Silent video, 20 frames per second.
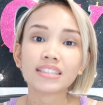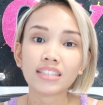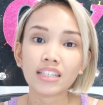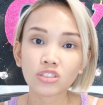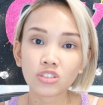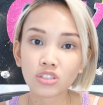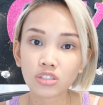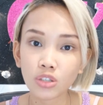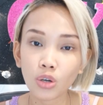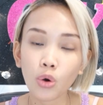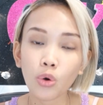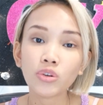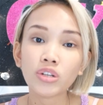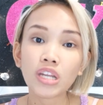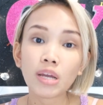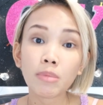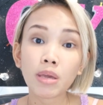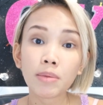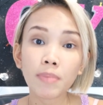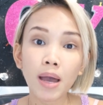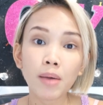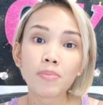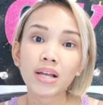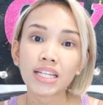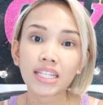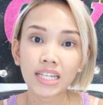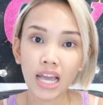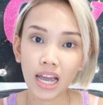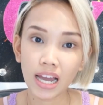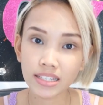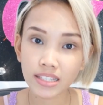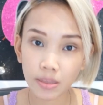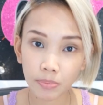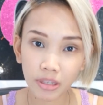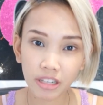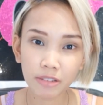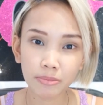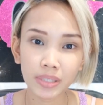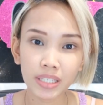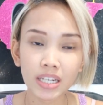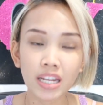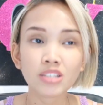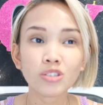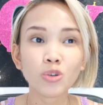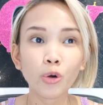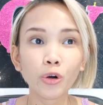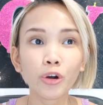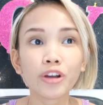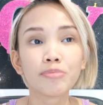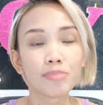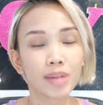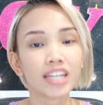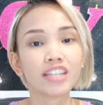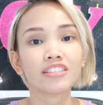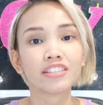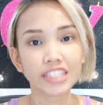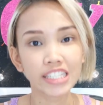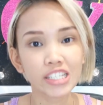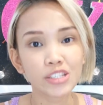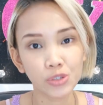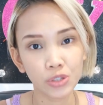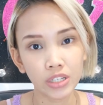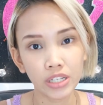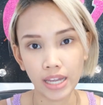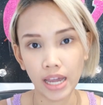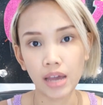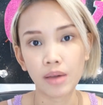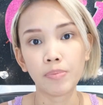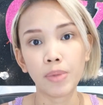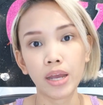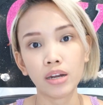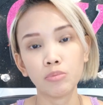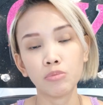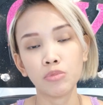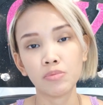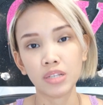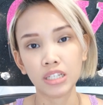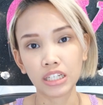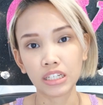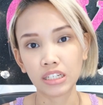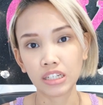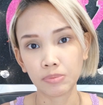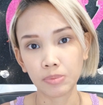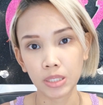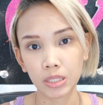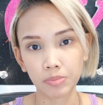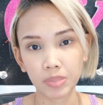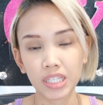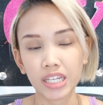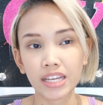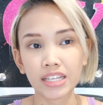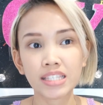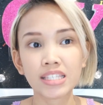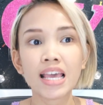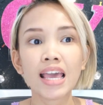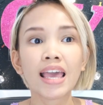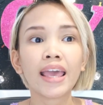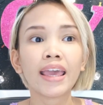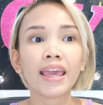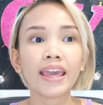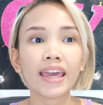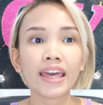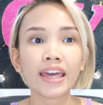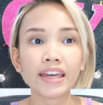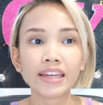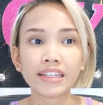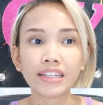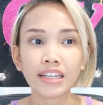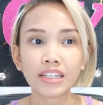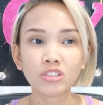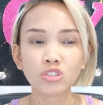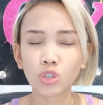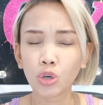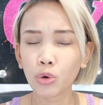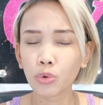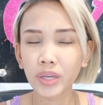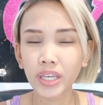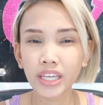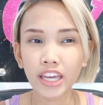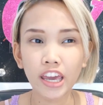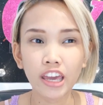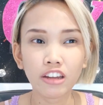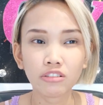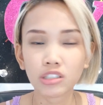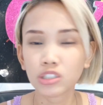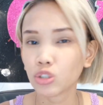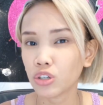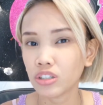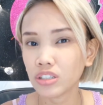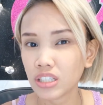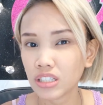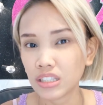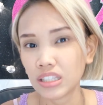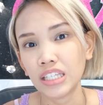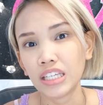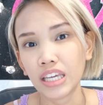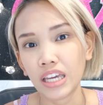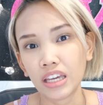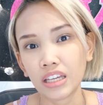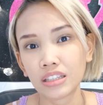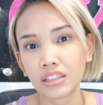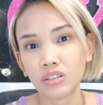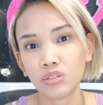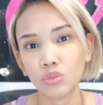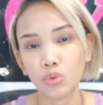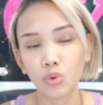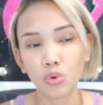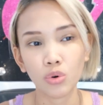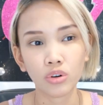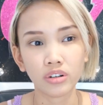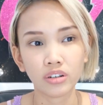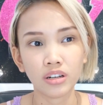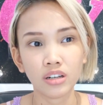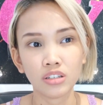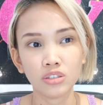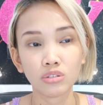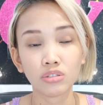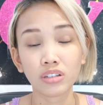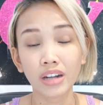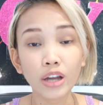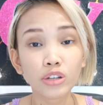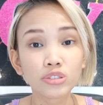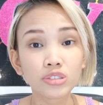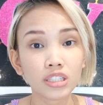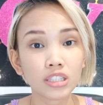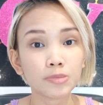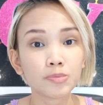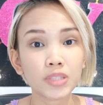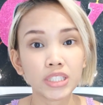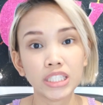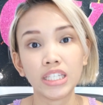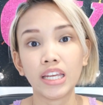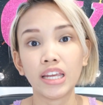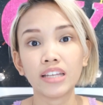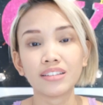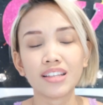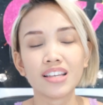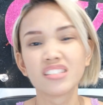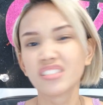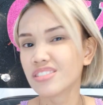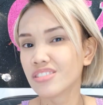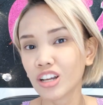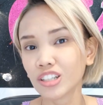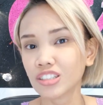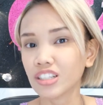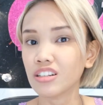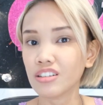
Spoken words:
that show na may babalikan ka sa Pilipinas or may reason ka para bumalik na Pilipinas. And showing a returning ticket or yung round-trip ticket is not